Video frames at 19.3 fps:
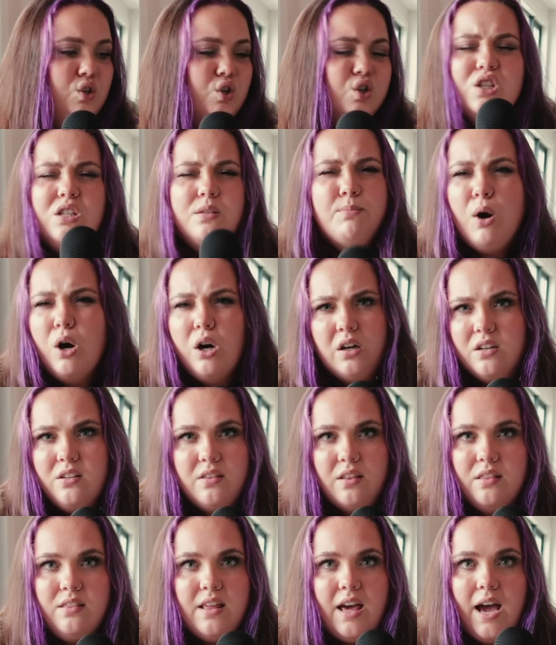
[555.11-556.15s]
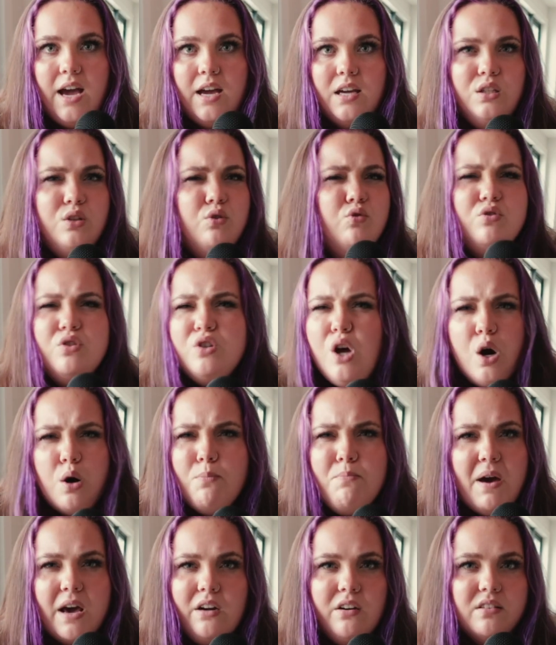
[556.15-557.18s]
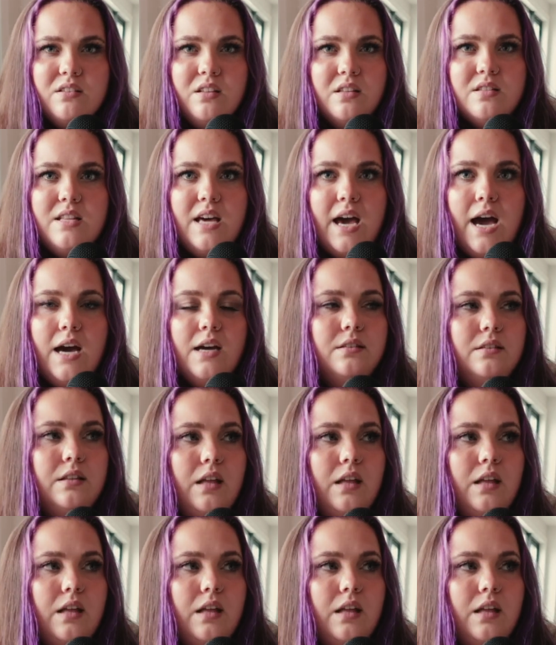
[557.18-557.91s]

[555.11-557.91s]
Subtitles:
You're smarter than that. You know better than that.